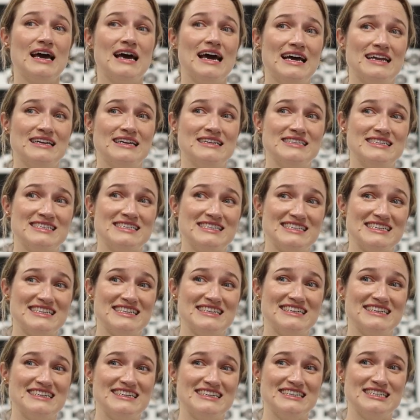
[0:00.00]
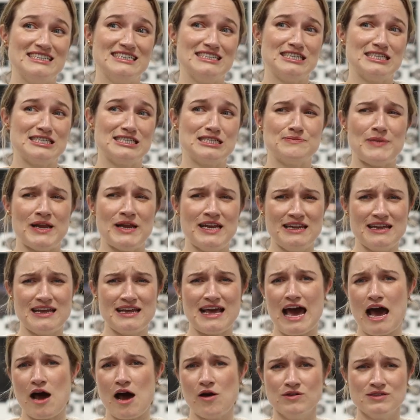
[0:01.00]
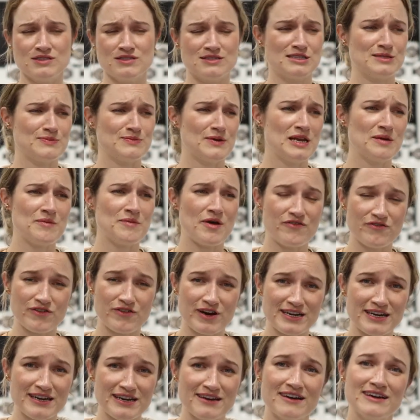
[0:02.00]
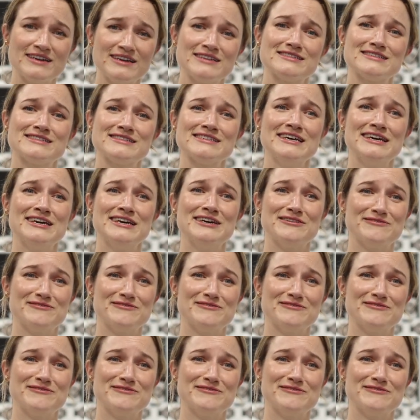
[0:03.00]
and just spending hours and spending my Friday nights